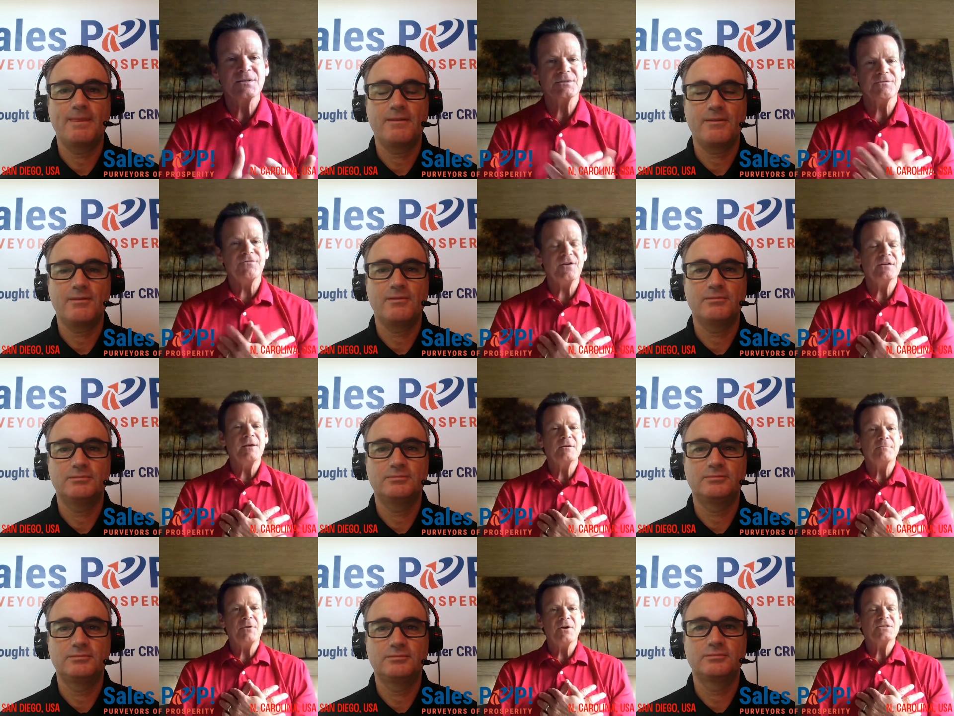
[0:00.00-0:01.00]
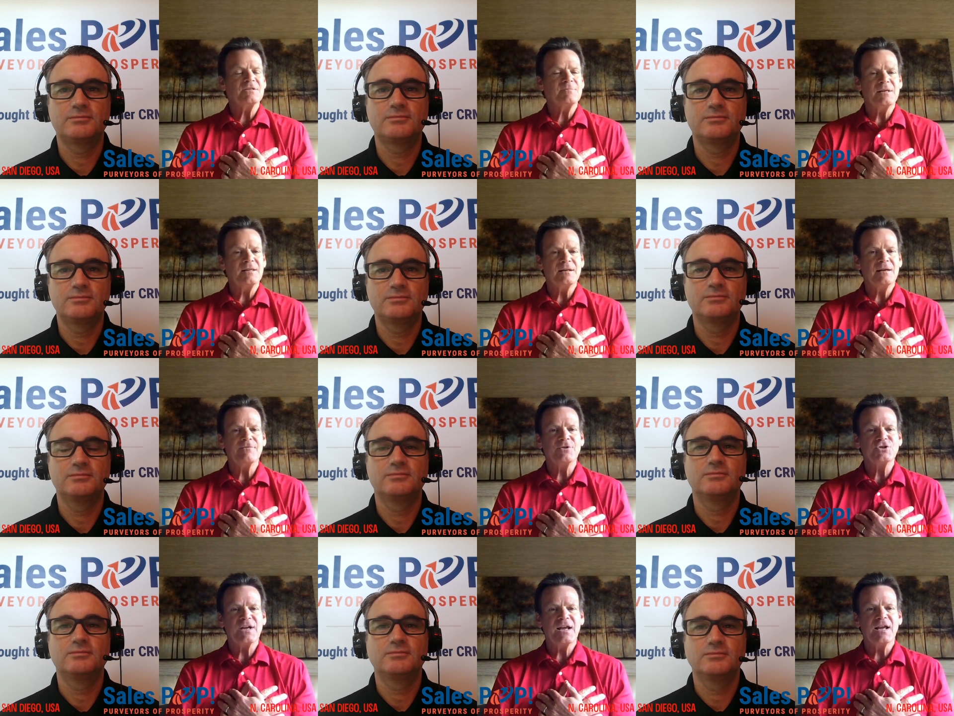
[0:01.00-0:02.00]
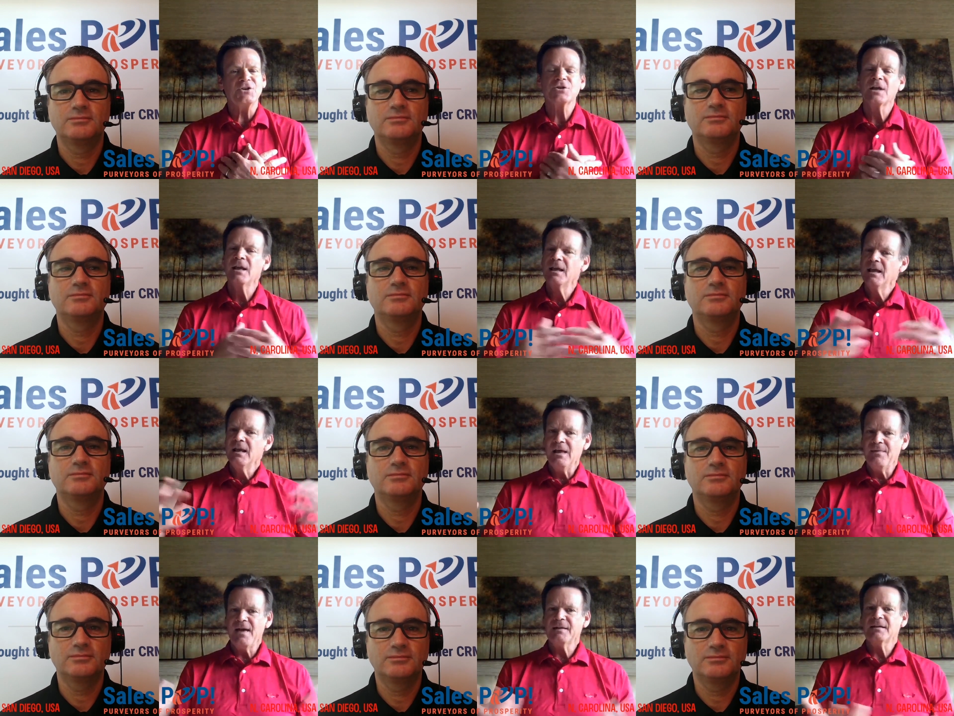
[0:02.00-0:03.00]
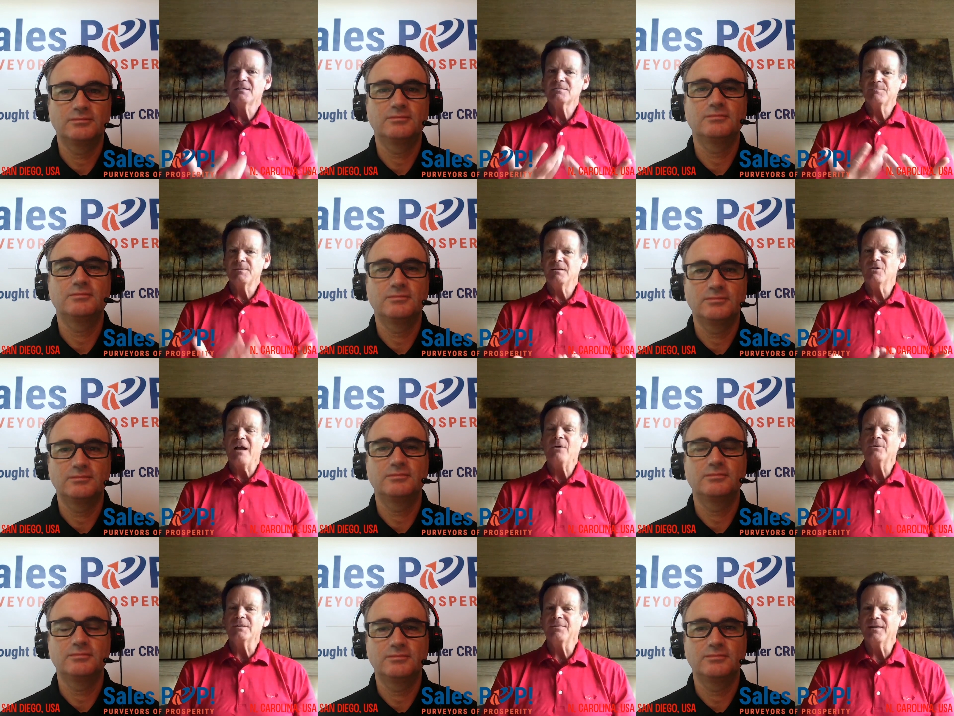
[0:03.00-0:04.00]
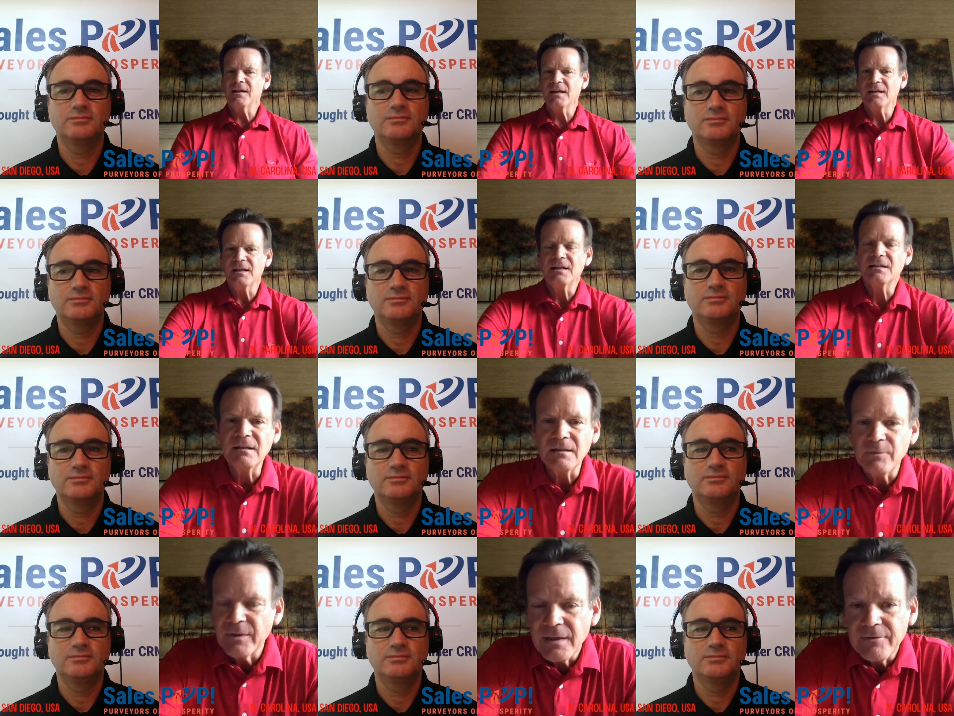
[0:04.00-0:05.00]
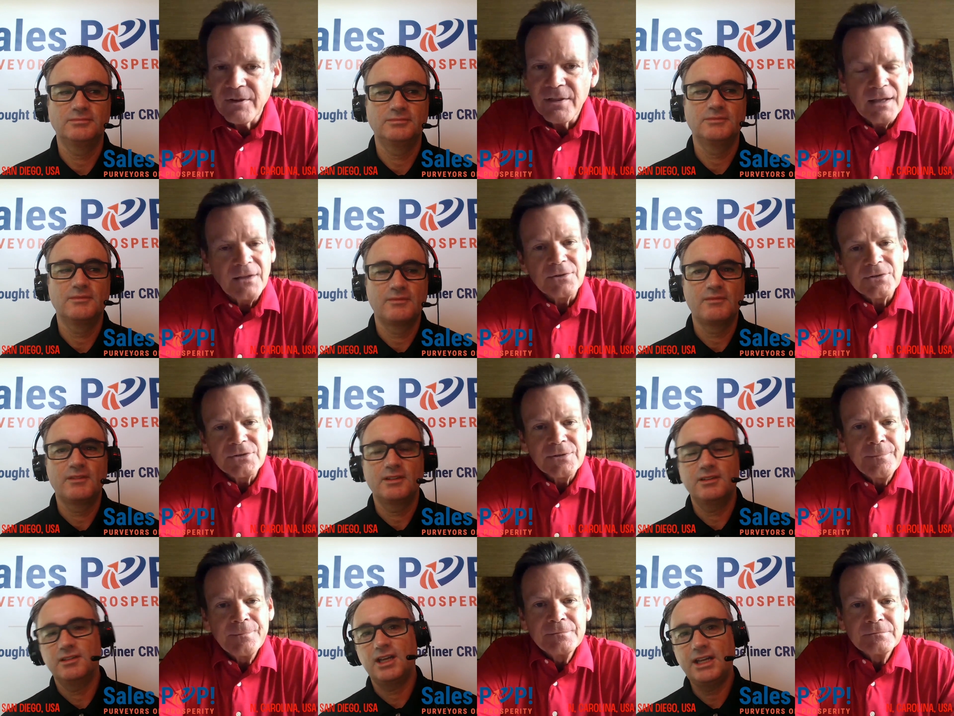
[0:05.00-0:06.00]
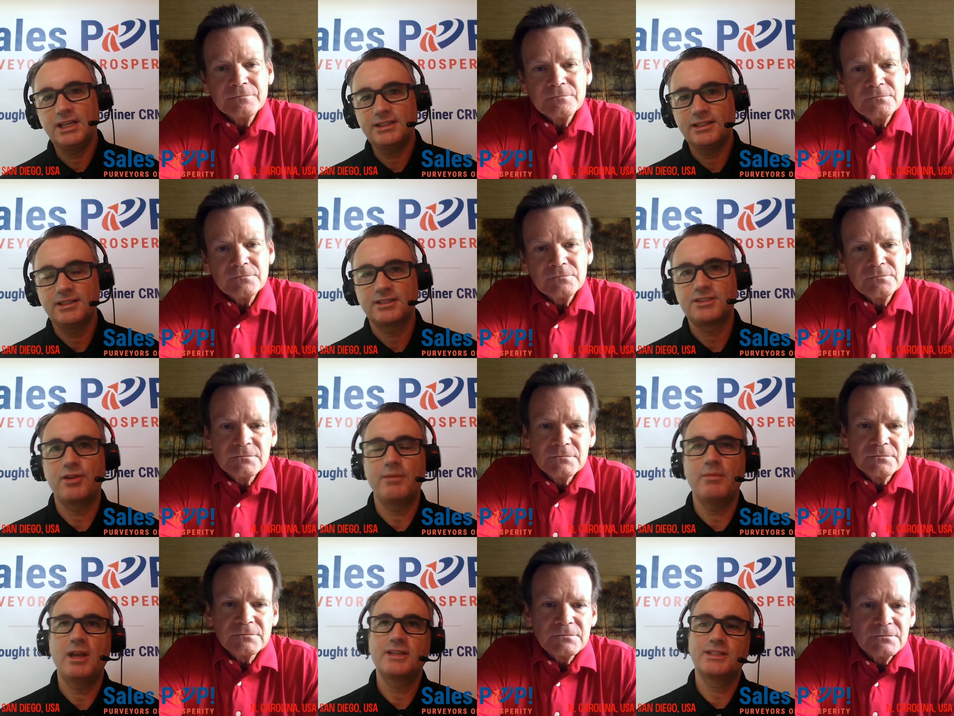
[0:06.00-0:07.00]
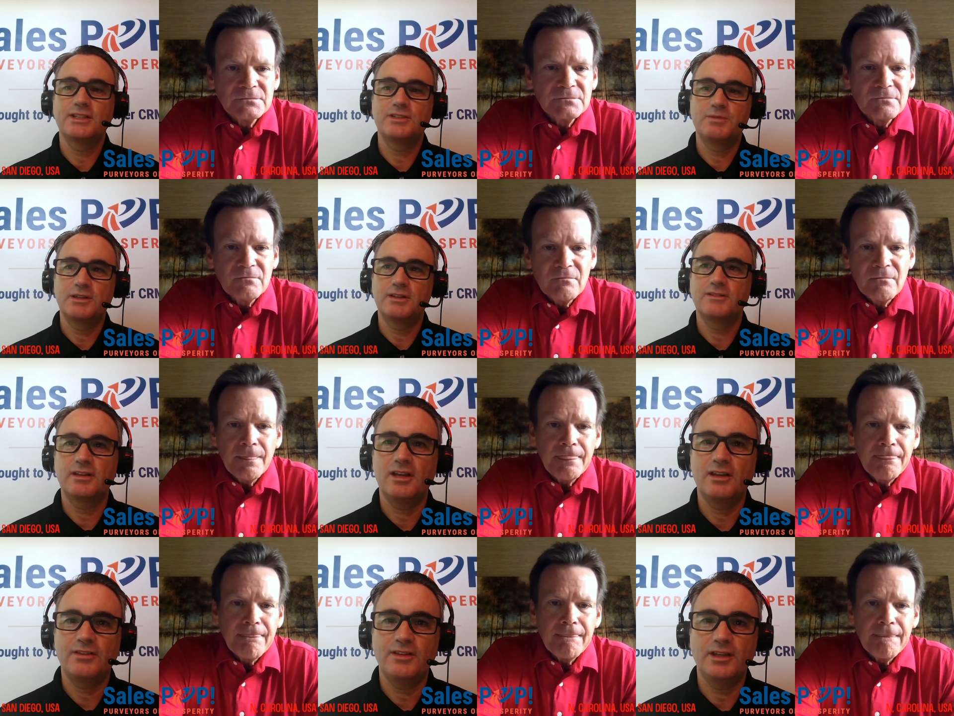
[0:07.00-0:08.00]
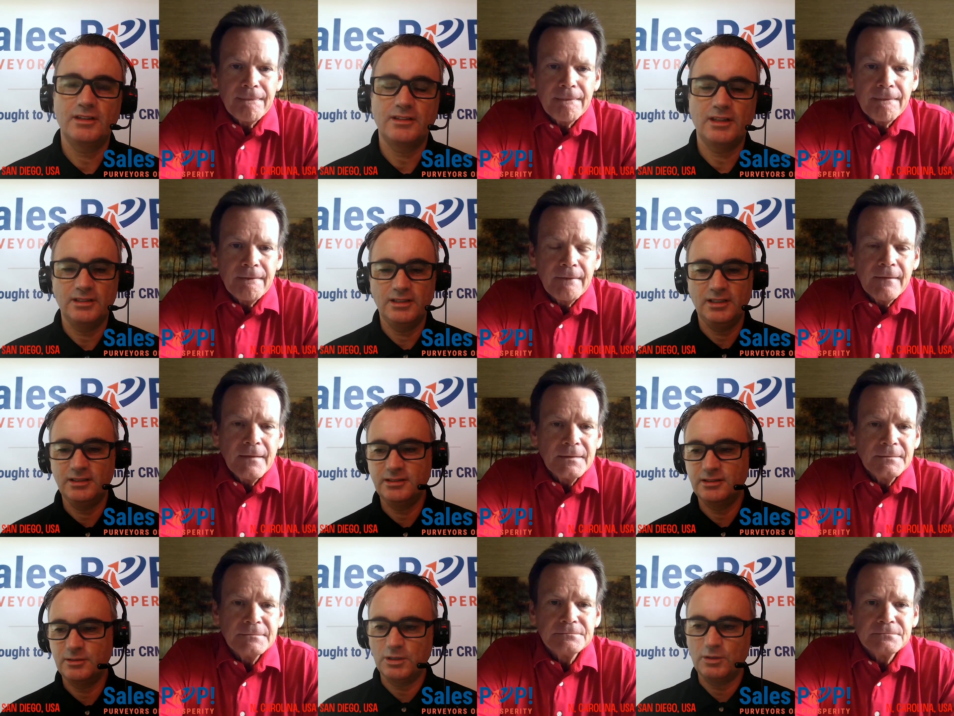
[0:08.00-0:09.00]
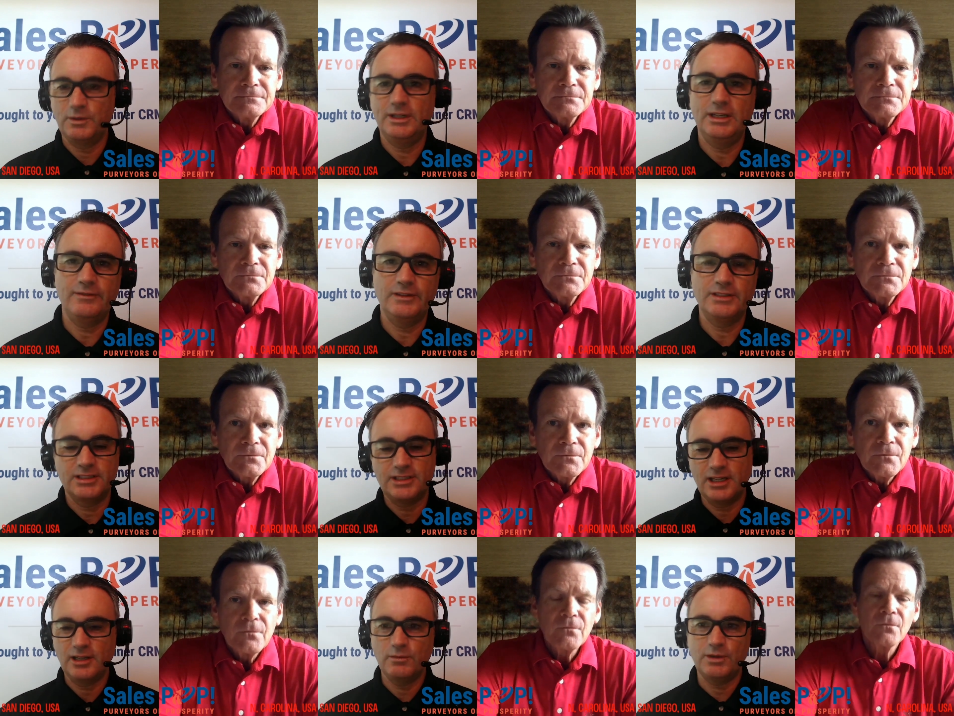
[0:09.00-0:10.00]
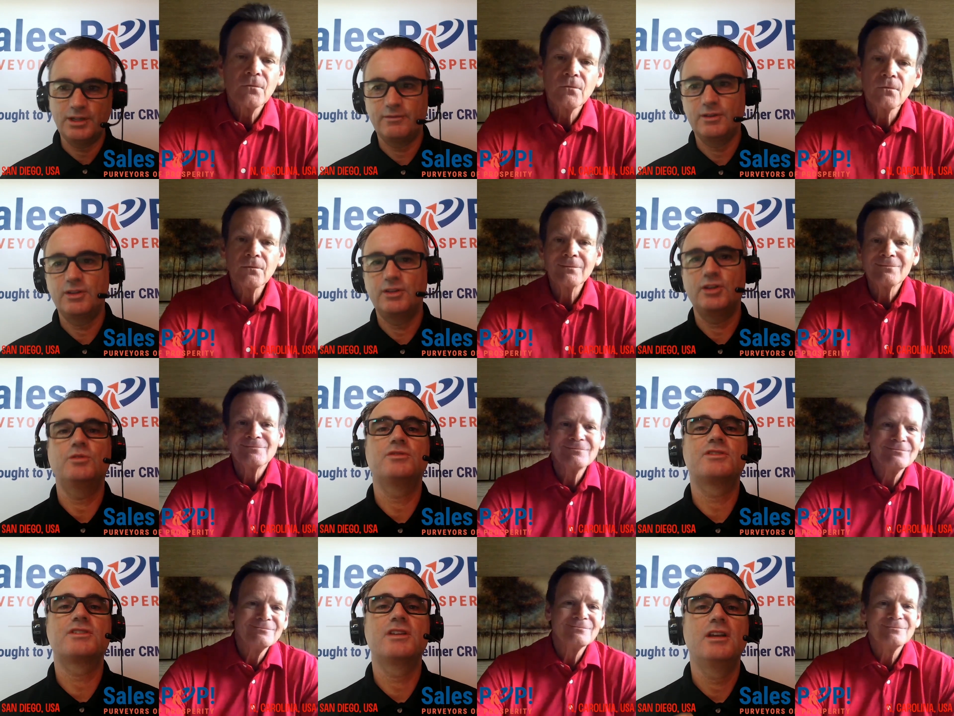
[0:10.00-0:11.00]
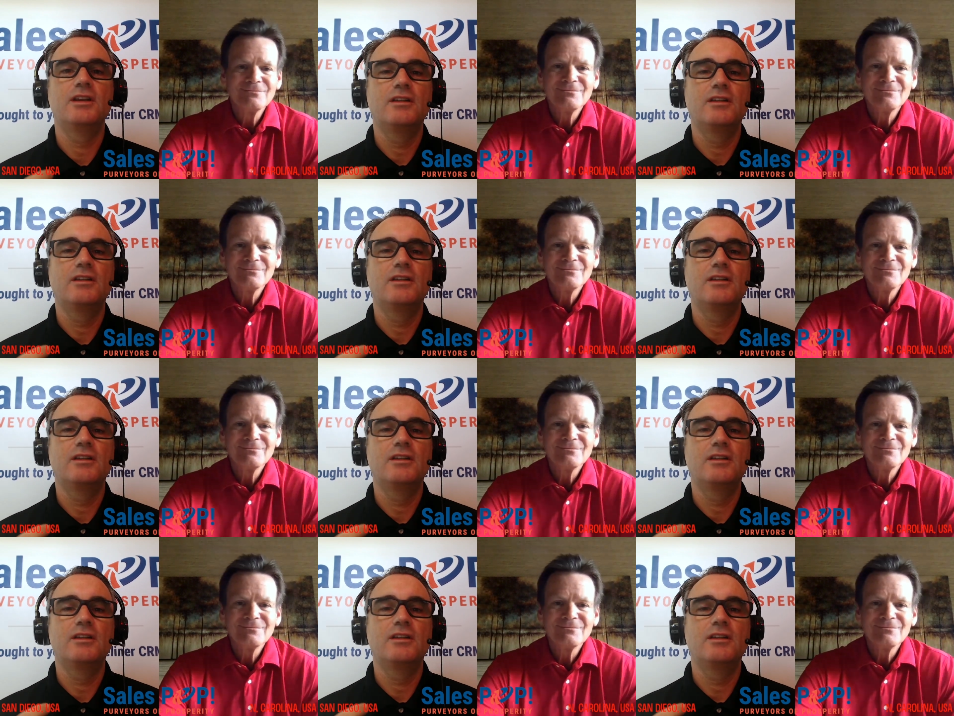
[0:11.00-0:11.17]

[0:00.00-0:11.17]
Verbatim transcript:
Speaker 1: there's fundamental parts of me that never change and that gives me the grounding that I need to deal with everything else.
Speaker 2: Yeah, and I think that's a great message because I, I think that in the world we live in today, whatever those